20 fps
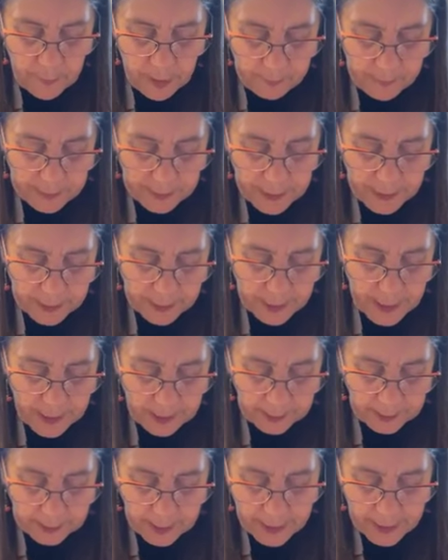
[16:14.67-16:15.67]
and maybe like
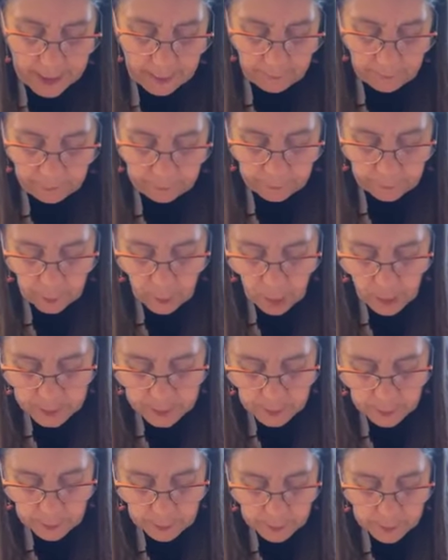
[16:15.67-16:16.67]
that light
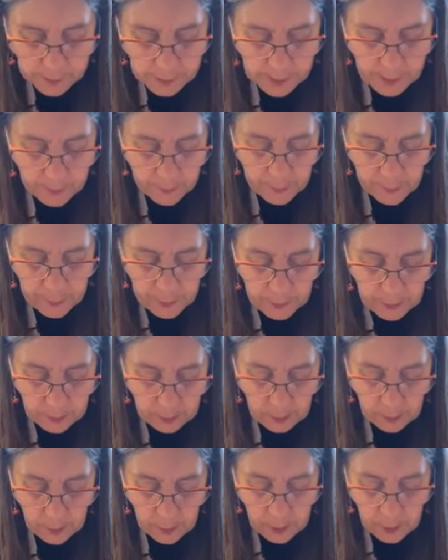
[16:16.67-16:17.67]
frost or
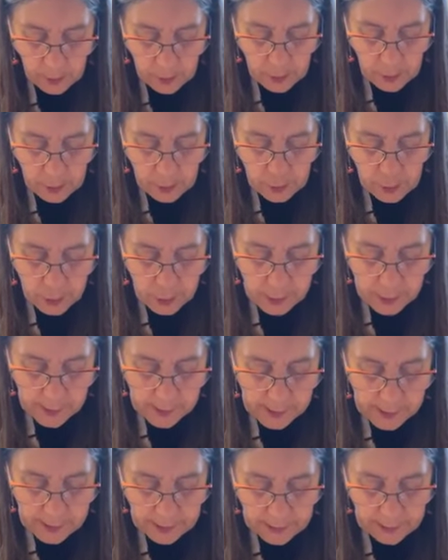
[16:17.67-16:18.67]
something,
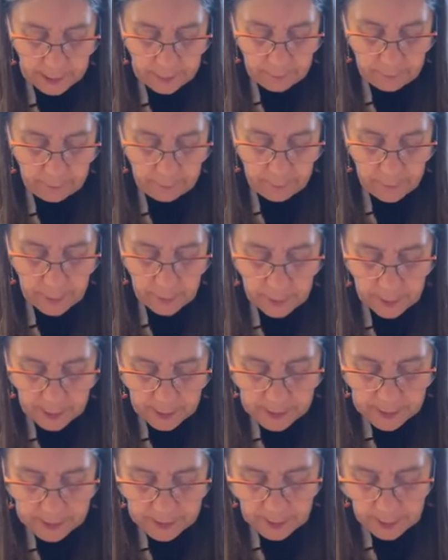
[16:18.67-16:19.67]
just to give
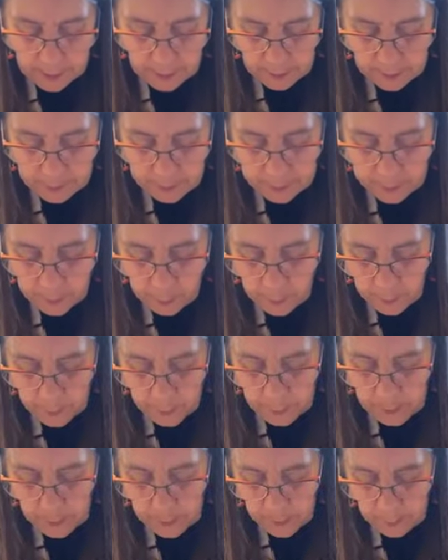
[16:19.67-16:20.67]
this a little
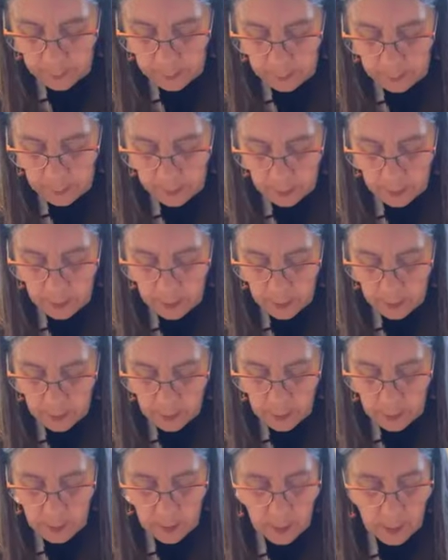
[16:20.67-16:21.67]
bit
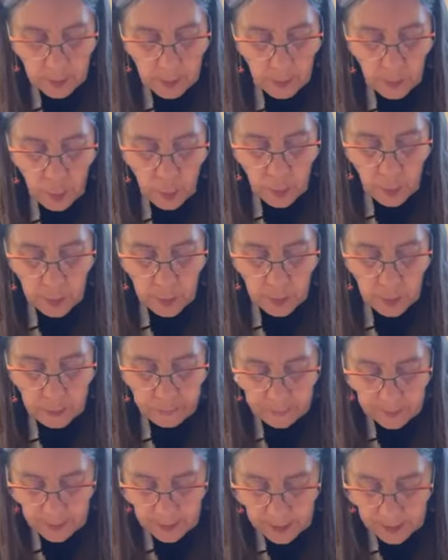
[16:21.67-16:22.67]
more
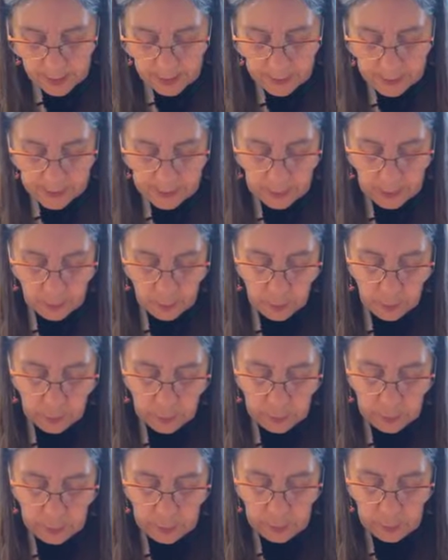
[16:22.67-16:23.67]
of an icy
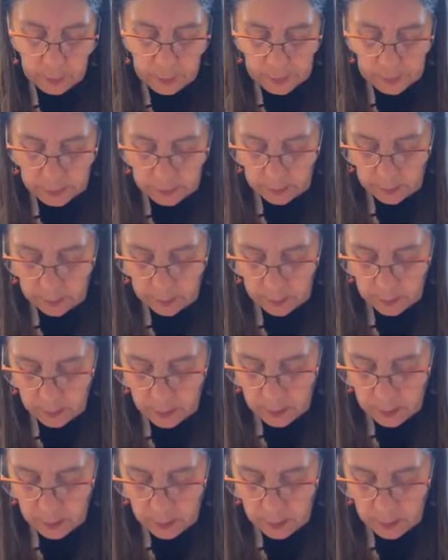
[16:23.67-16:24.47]
look to it.